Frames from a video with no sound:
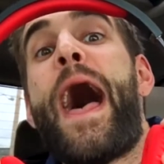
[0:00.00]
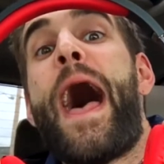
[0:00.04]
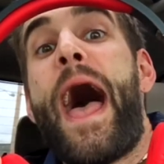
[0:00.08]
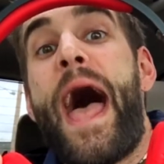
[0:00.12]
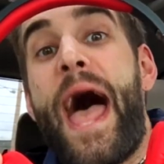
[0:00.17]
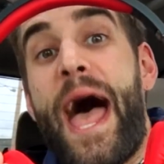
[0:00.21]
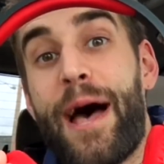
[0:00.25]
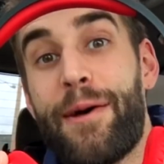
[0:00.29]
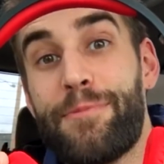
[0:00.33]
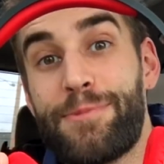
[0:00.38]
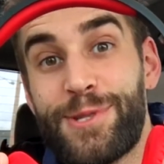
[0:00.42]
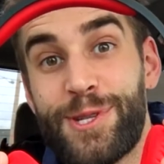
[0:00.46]

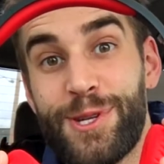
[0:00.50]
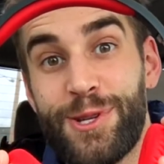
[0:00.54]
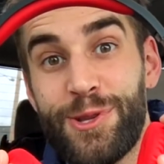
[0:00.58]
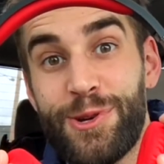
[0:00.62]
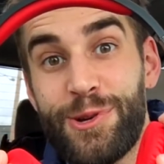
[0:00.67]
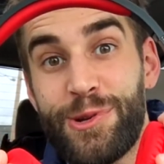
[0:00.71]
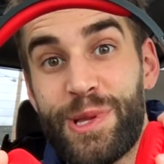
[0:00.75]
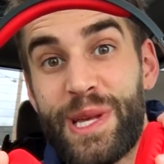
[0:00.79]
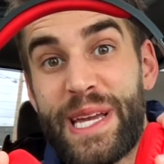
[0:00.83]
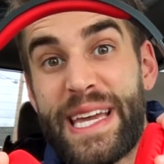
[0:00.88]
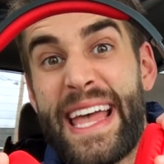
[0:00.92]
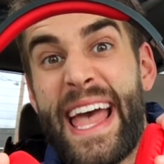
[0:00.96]

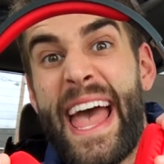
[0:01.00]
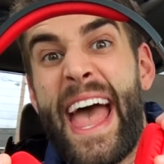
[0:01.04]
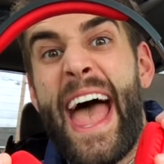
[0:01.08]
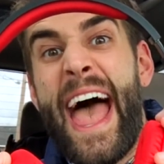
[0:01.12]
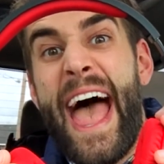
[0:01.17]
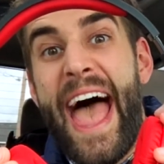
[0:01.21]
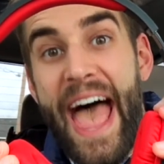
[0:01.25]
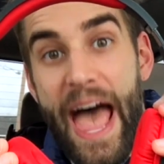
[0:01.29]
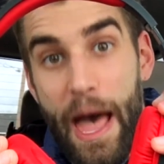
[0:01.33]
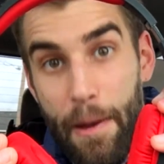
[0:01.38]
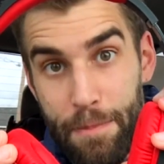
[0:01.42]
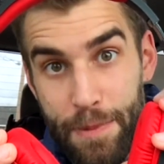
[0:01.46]
absolutely
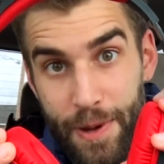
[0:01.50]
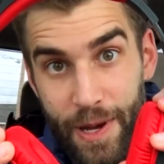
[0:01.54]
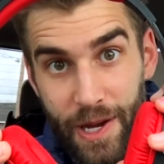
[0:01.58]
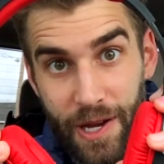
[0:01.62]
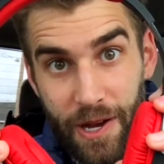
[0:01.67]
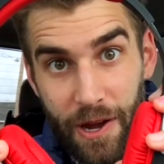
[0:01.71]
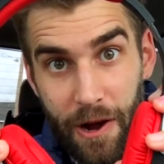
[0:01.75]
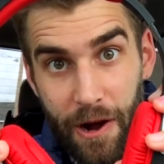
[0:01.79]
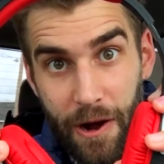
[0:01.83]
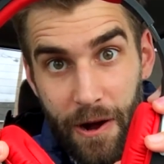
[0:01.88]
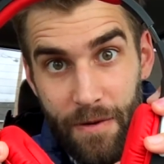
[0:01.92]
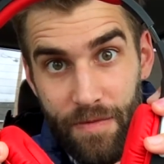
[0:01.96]

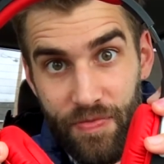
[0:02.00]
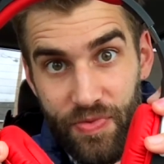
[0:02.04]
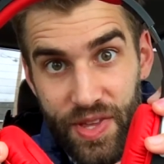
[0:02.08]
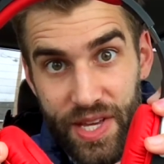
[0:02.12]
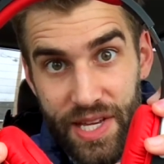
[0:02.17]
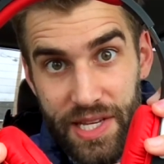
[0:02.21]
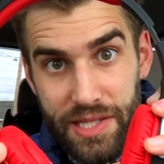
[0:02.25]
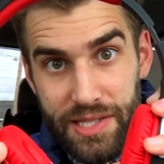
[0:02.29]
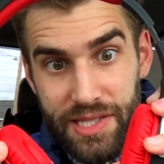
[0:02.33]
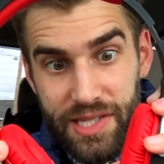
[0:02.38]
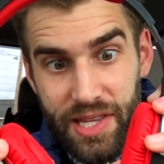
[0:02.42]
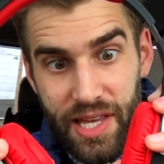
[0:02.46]
epic on
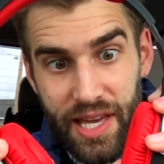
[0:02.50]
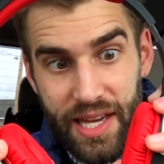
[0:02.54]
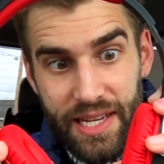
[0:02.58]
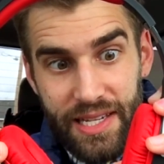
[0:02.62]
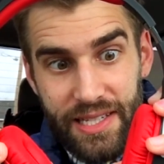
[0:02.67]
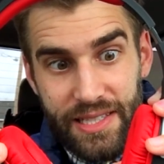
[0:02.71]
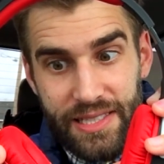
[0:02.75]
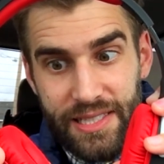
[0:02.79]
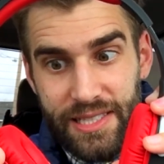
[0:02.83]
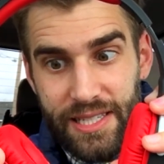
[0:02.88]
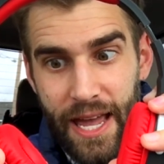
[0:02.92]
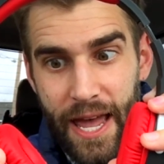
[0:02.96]
these
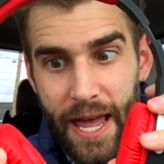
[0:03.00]
things.